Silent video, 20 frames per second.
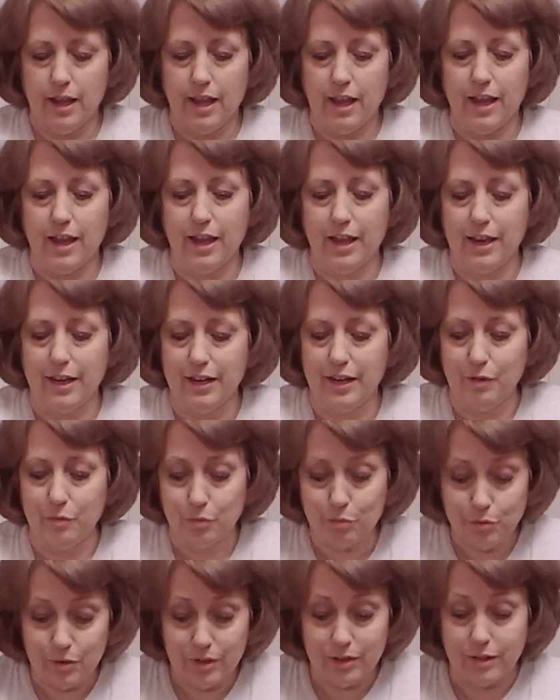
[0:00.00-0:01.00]
and it
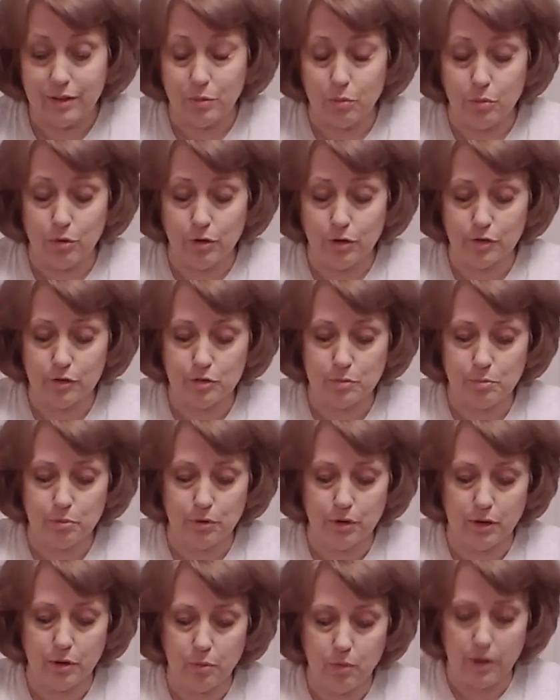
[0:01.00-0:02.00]
really works
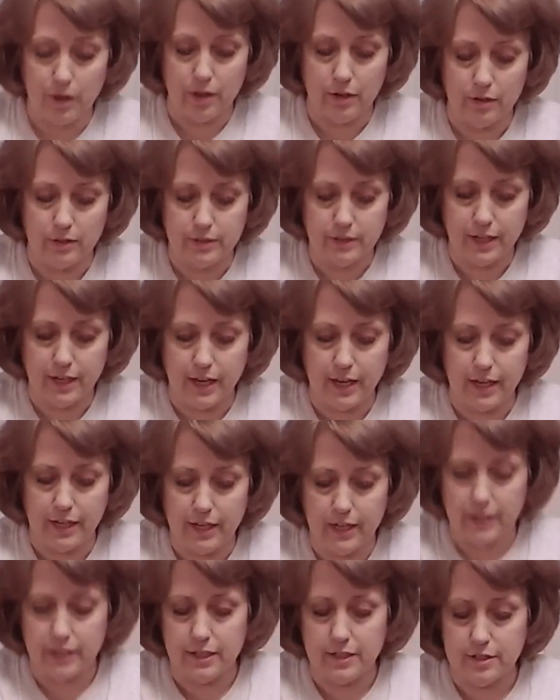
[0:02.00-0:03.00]
pretty well to get
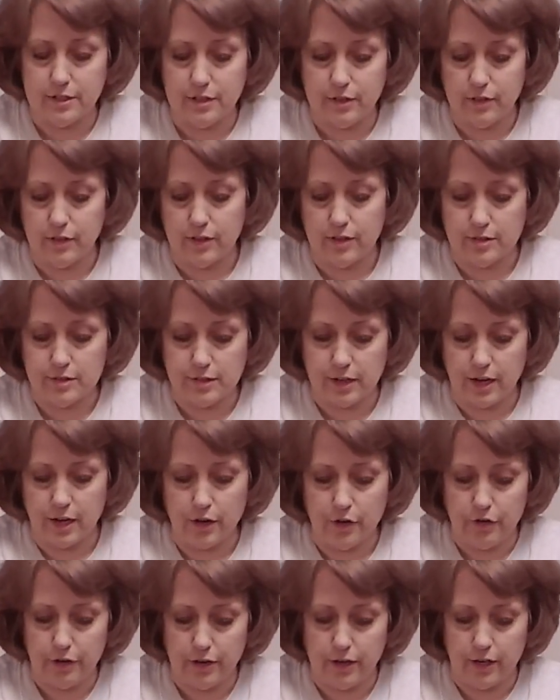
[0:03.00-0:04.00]
into this
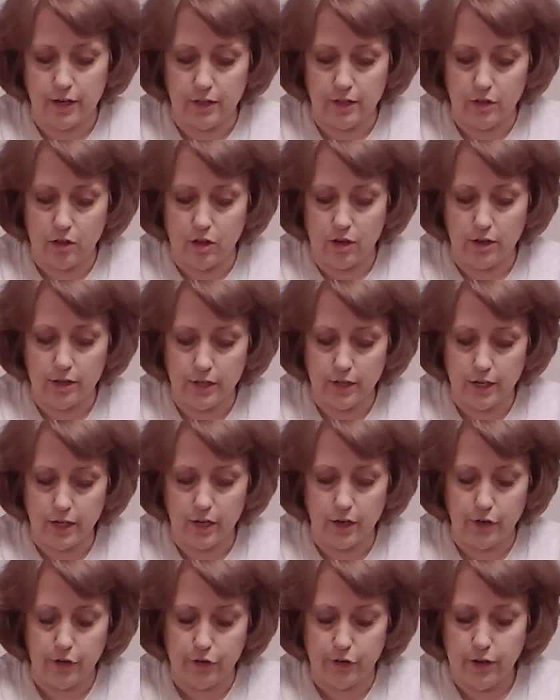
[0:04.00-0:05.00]
area along
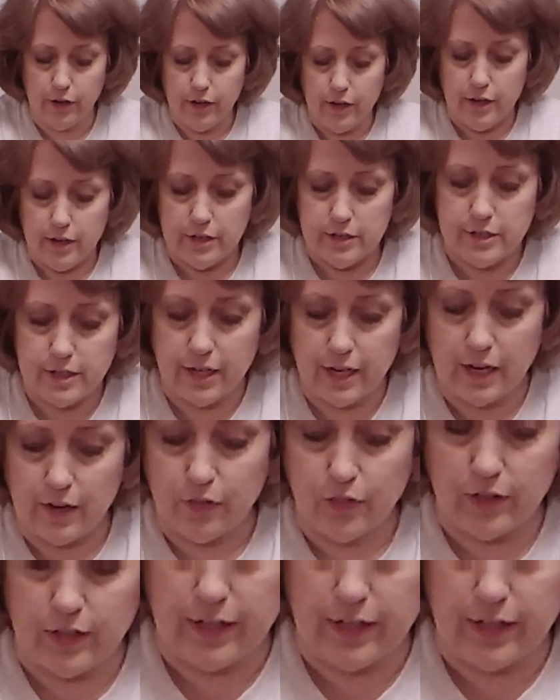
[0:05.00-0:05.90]
here to get the